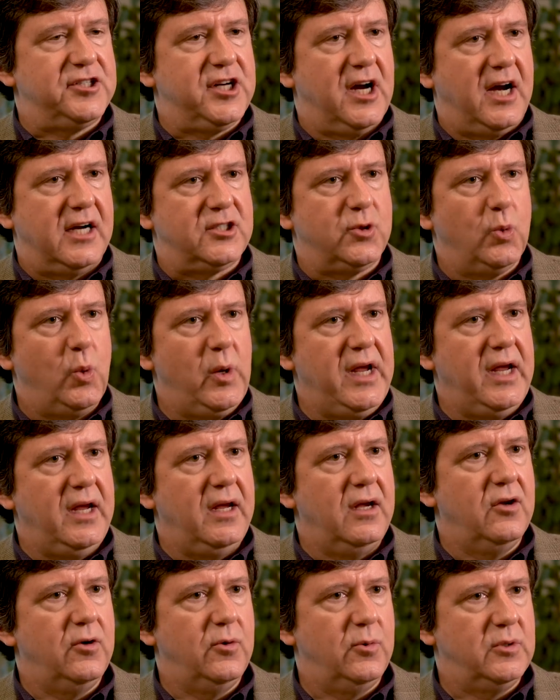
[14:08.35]
Josh
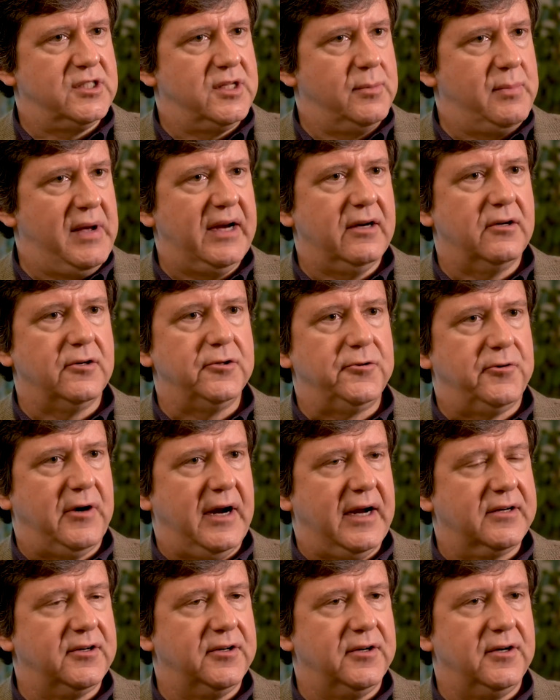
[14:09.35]
Wee, who was the medical
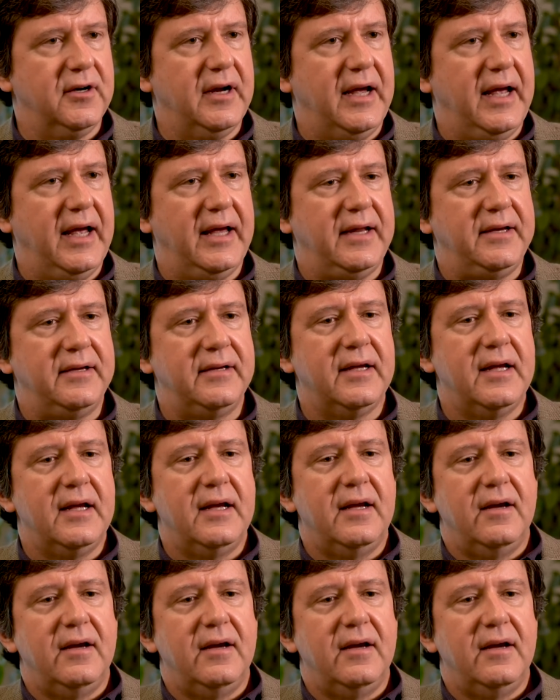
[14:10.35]
director, and